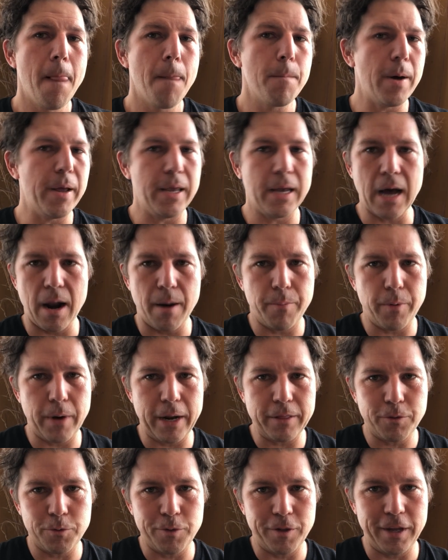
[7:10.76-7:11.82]
But you got to
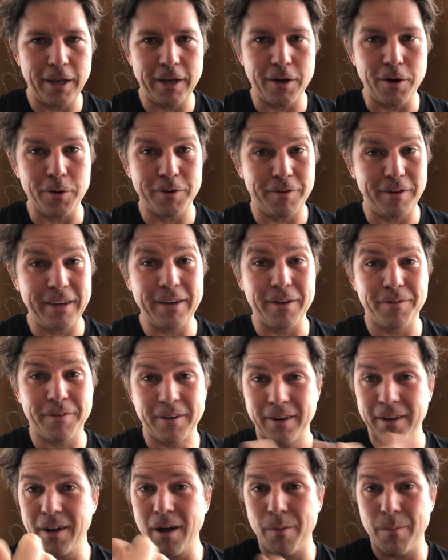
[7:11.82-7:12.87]
break through the ego, because the ego's
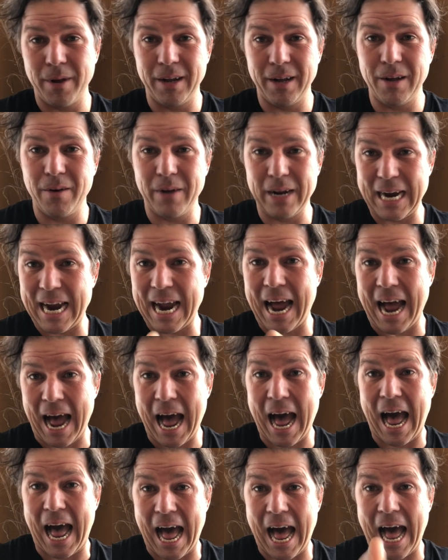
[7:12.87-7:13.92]
going to come in and go, ha,
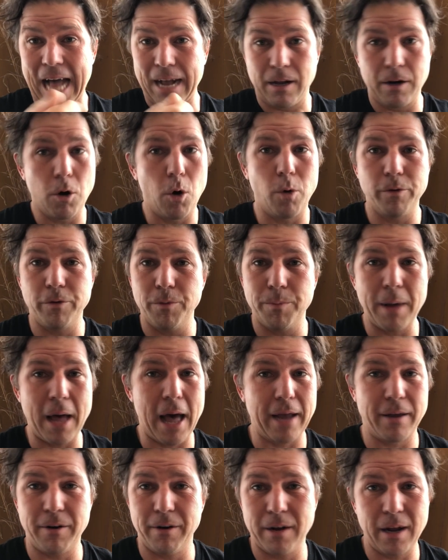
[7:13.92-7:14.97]
ha, ha, I'm going to hold you
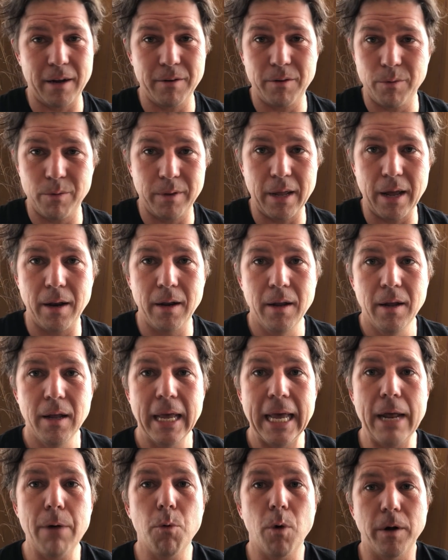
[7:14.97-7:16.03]
back. You're not doing that.
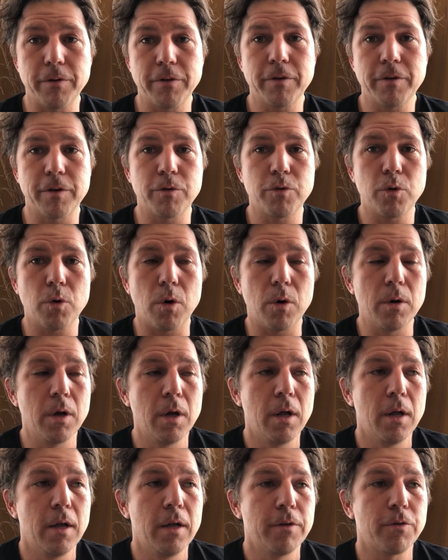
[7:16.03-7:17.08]
It wants control.
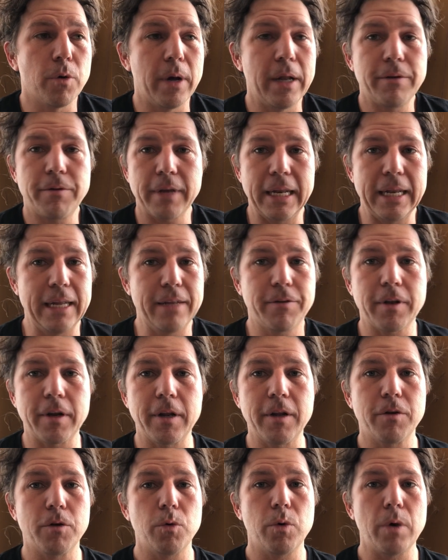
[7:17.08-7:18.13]
So it's going
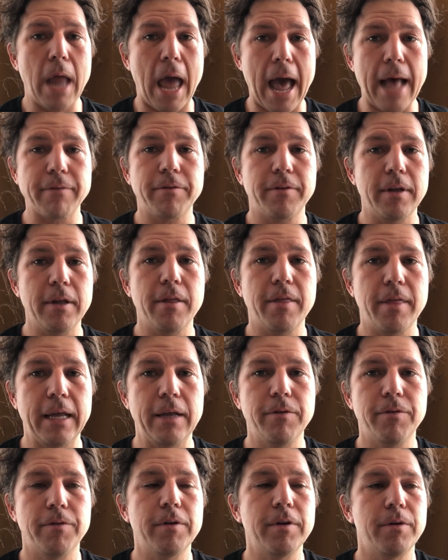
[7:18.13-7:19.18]
to do nasty
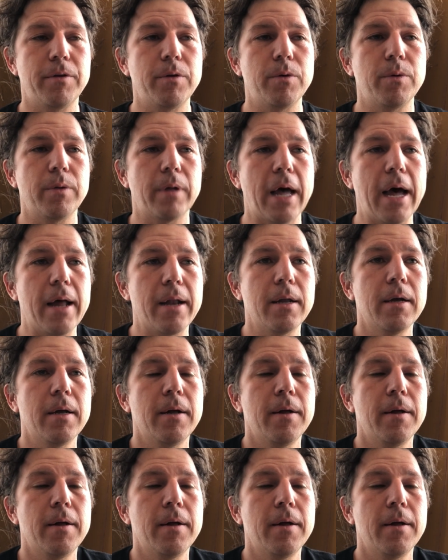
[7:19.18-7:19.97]
things to do that.